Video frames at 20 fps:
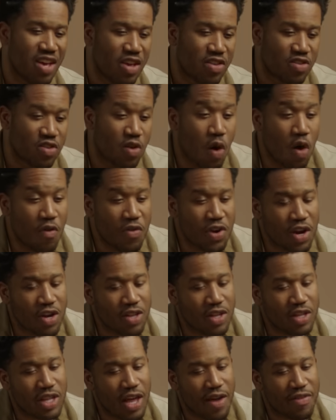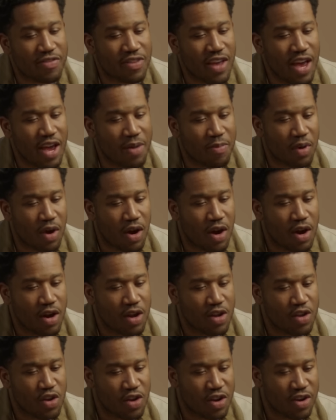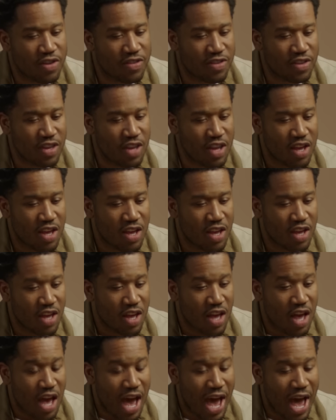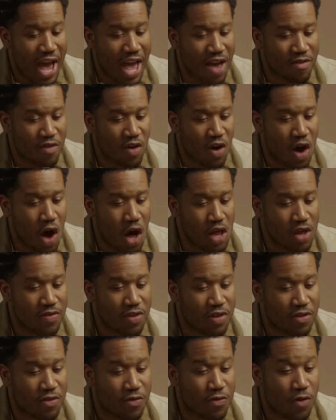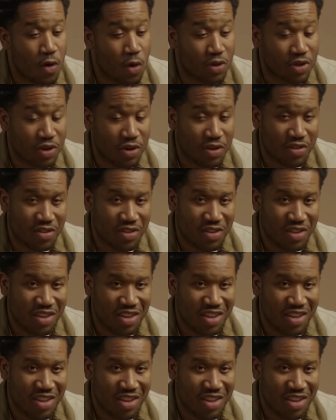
So over here on the left sidebar, you're gonna see I have all of these folders.